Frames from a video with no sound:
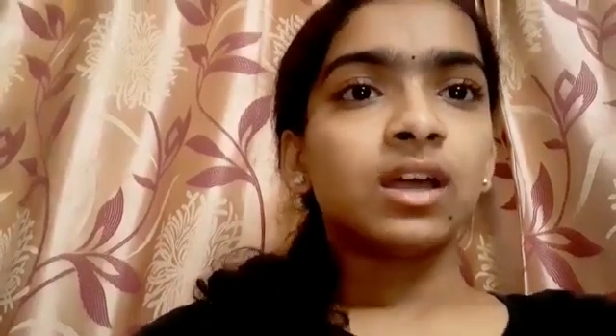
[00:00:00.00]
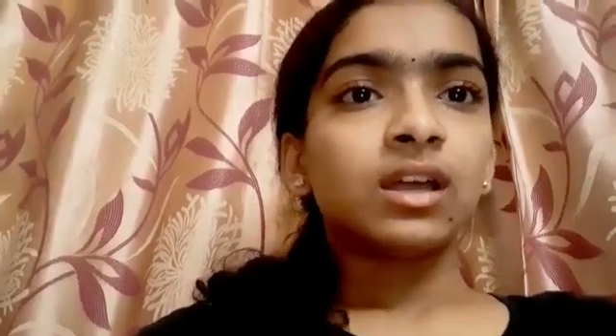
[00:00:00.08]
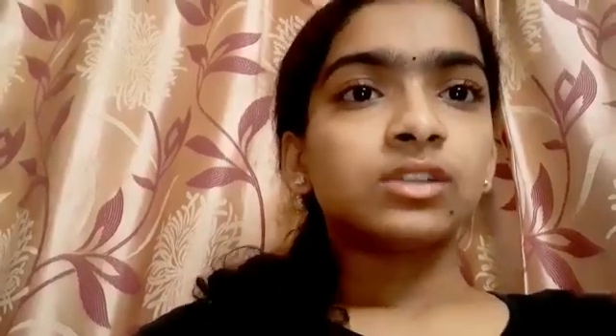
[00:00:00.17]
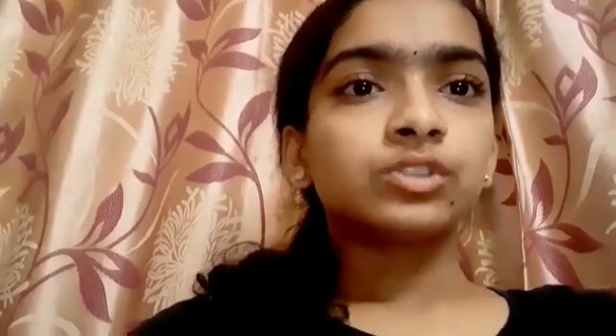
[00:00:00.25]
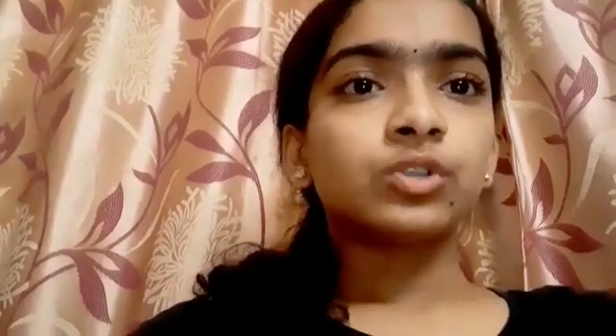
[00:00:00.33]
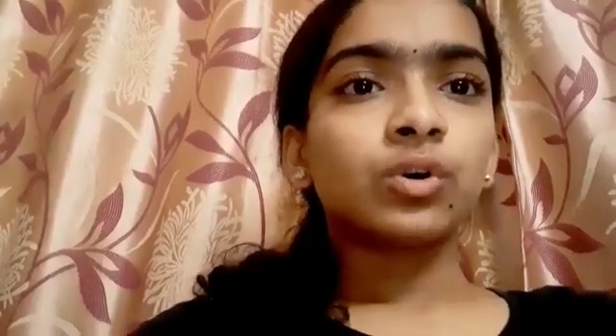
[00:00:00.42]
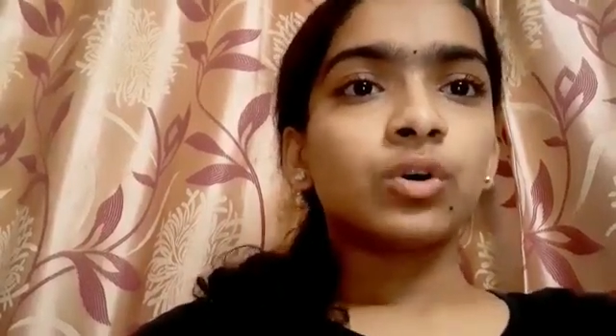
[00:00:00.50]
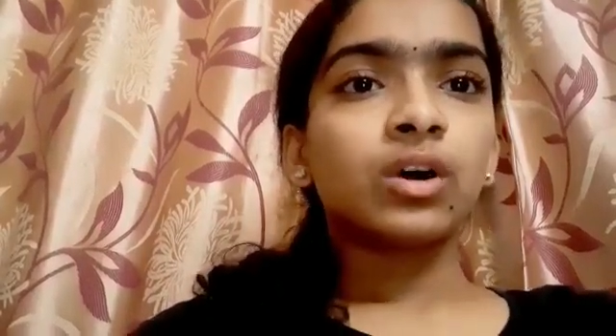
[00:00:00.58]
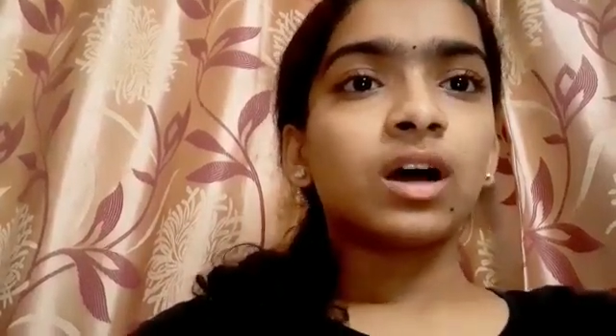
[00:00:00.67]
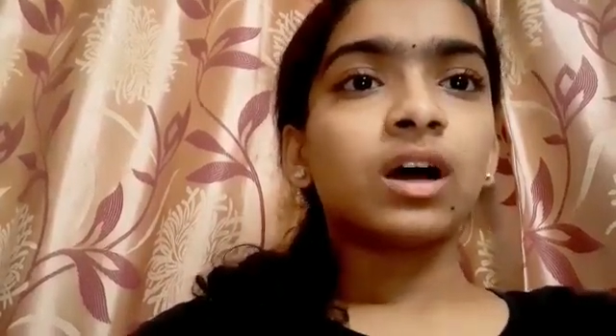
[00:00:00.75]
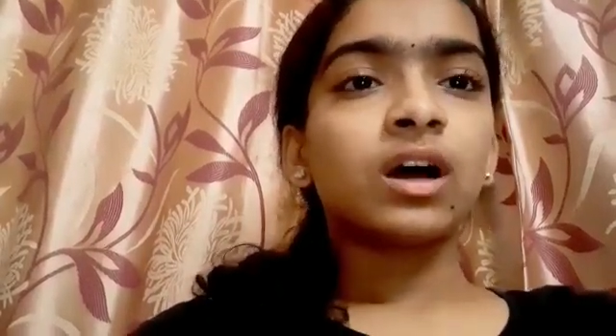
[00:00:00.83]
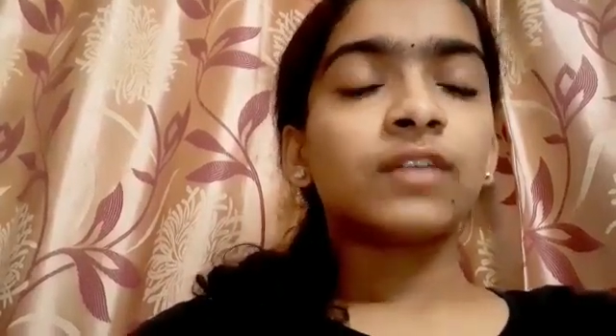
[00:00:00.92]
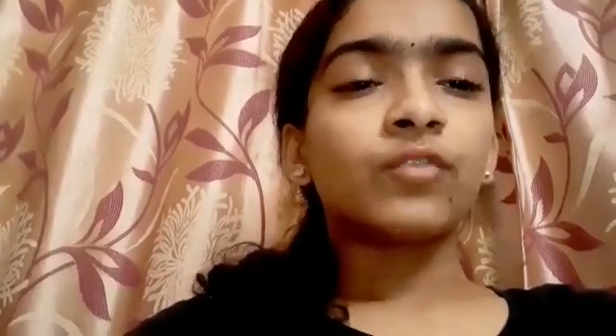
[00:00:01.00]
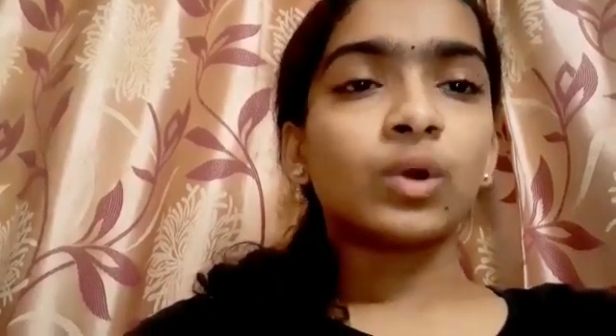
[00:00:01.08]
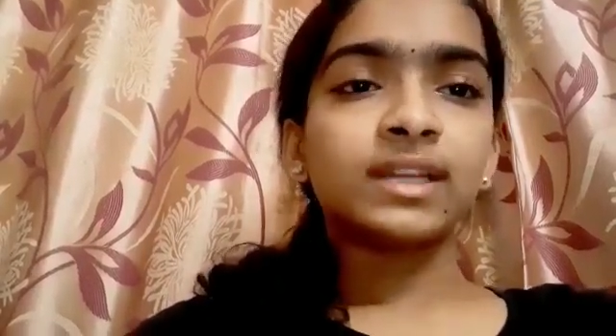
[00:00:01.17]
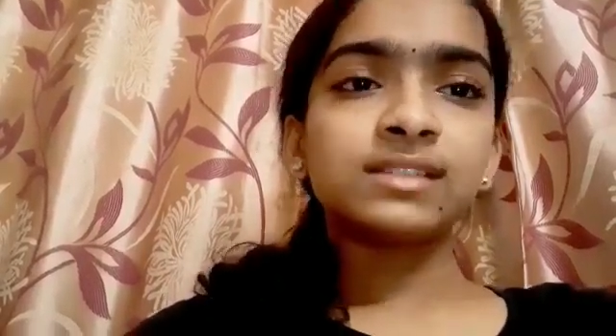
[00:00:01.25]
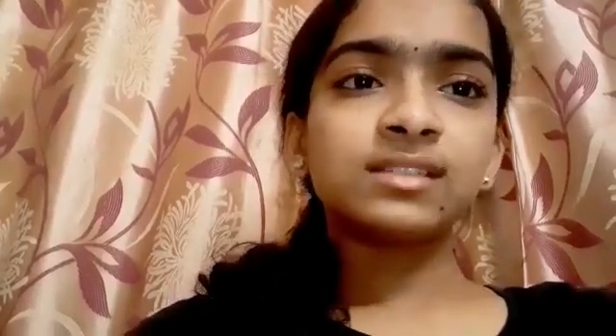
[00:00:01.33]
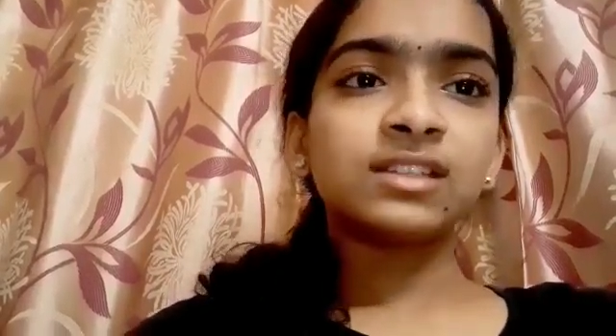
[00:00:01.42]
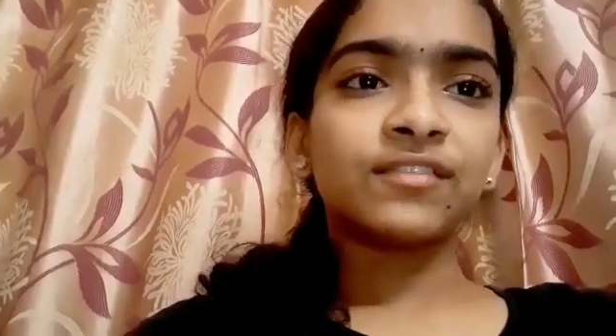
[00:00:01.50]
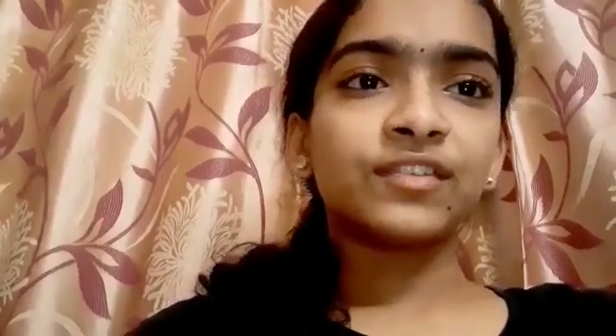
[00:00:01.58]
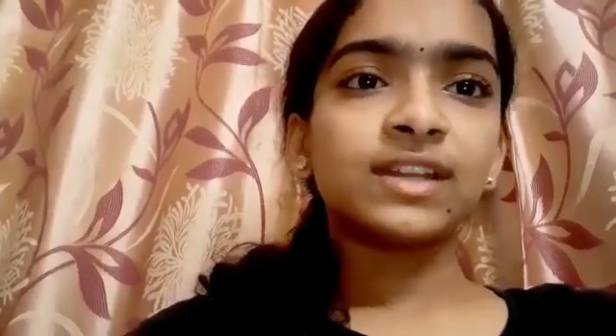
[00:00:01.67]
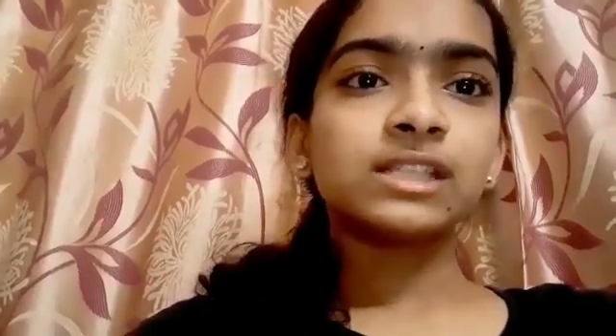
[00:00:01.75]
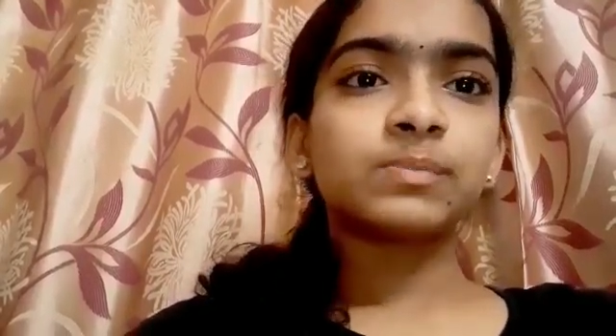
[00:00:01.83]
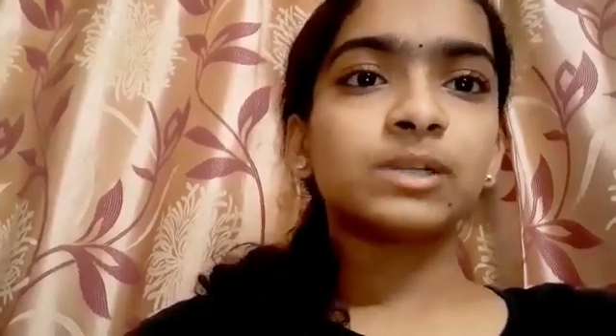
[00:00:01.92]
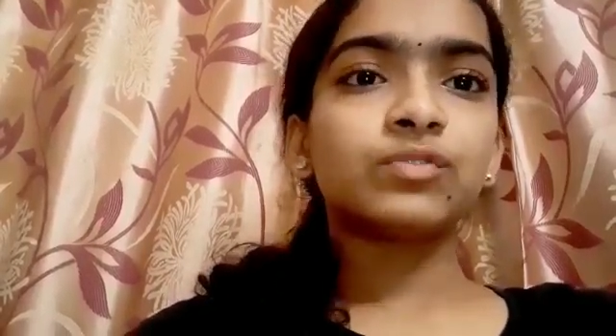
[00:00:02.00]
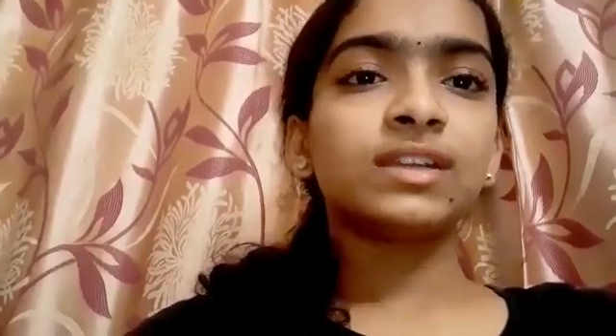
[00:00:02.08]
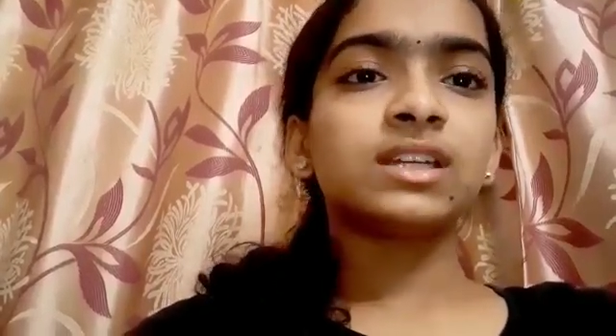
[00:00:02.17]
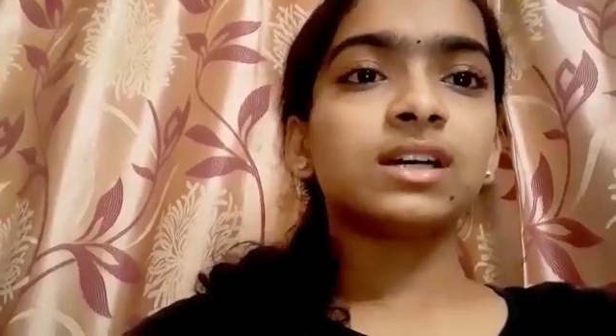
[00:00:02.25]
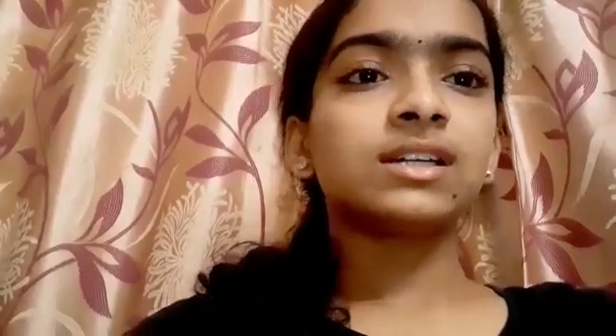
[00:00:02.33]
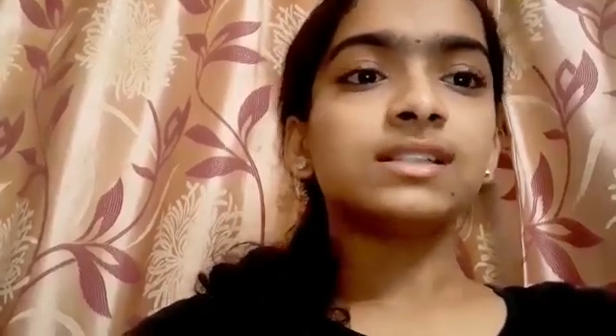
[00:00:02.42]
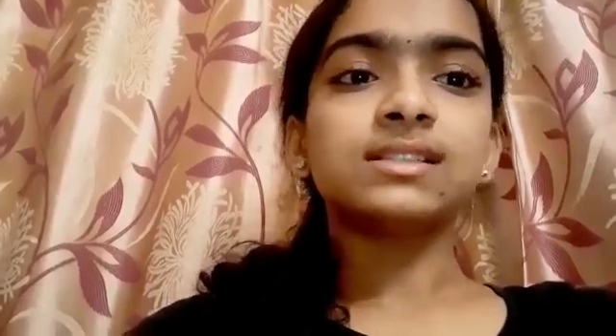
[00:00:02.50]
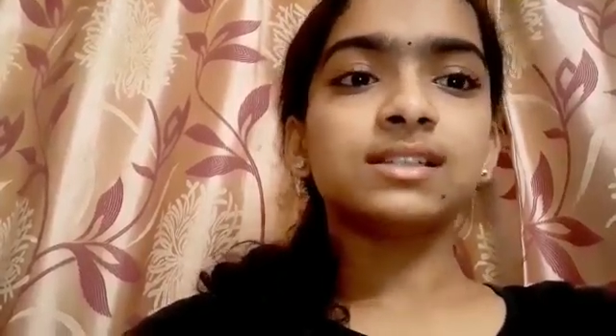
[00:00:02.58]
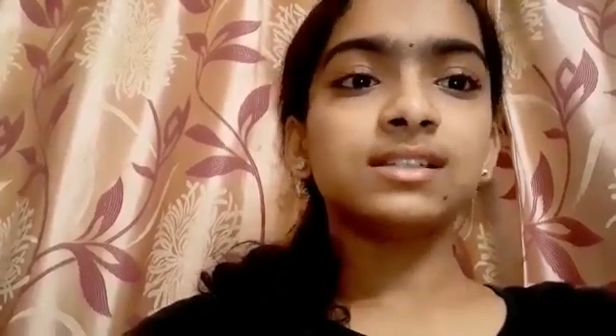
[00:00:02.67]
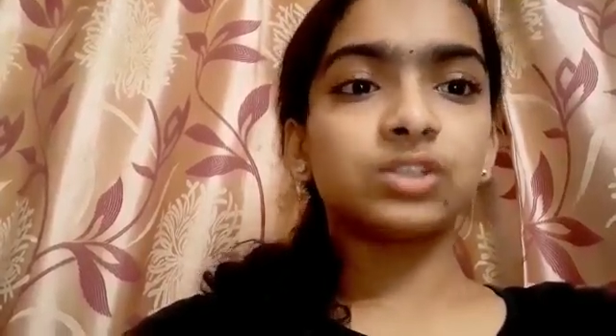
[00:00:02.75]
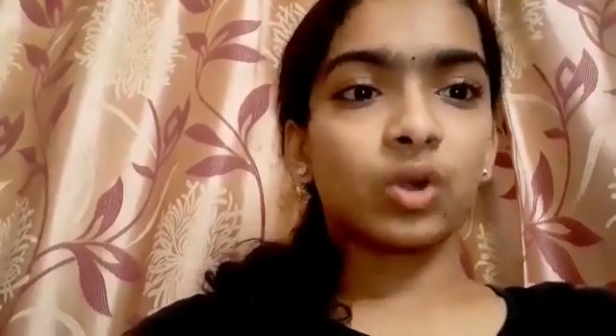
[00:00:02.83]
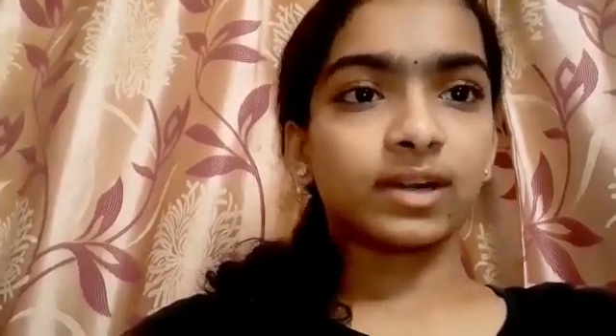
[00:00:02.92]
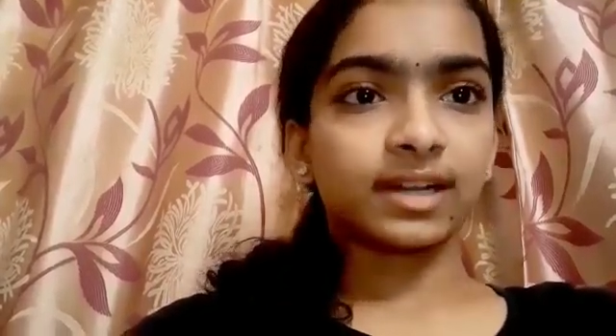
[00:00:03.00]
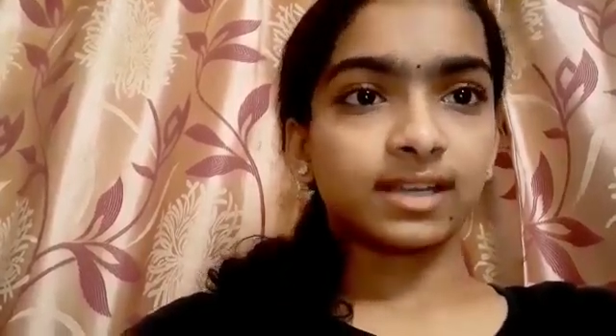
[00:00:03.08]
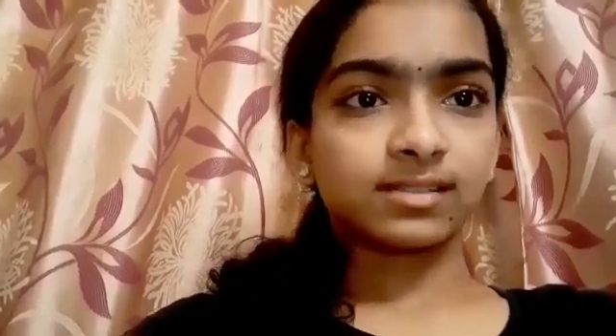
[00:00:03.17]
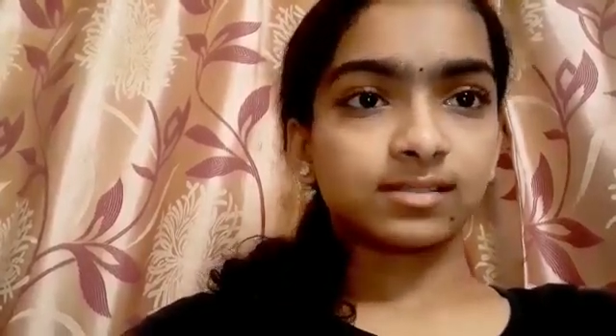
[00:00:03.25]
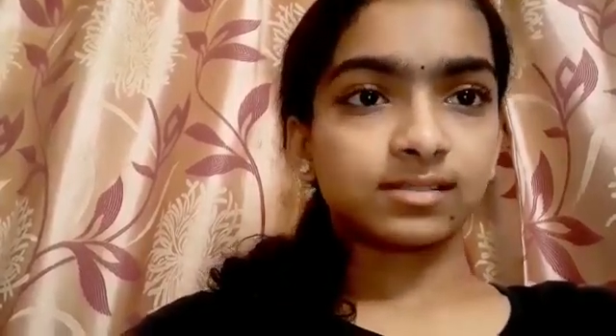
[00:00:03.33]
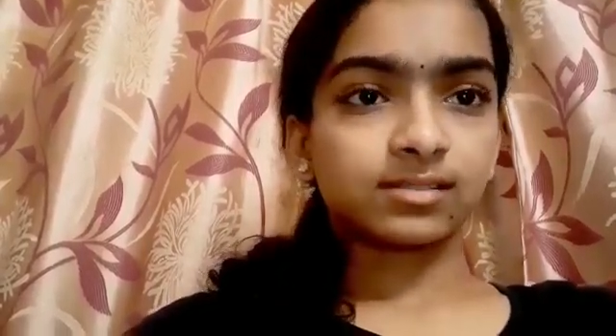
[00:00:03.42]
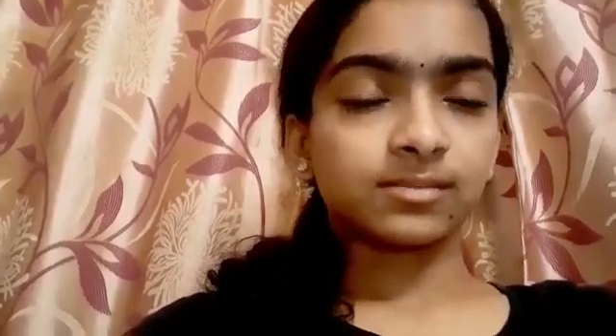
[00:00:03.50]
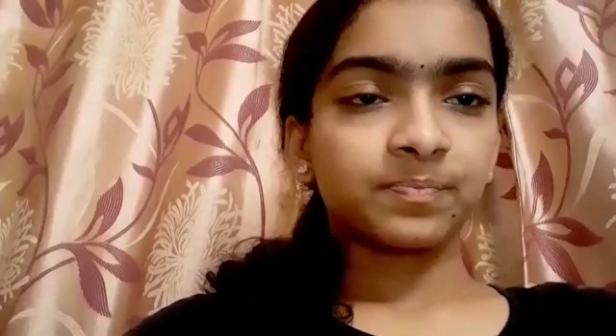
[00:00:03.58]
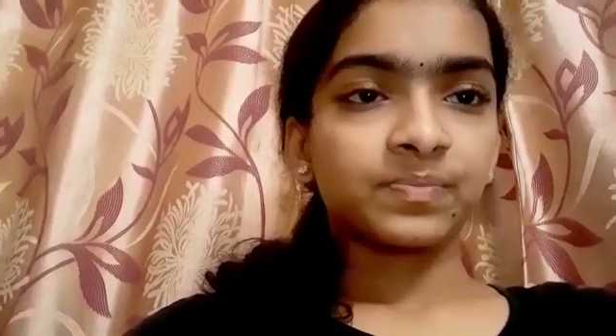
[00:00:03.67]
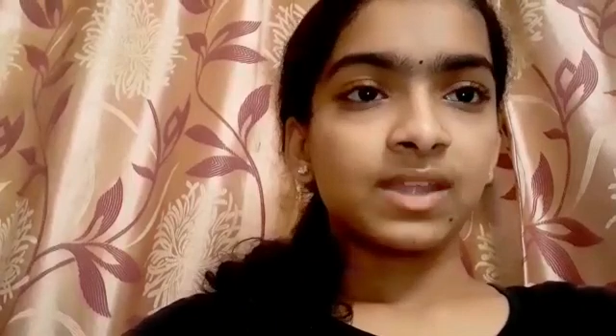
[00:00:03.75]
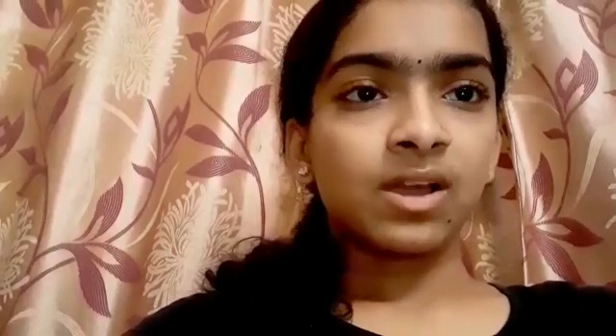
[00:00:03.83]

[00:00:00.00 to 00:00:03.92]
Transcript: So, uh, what is the difference between turtles and tortoises?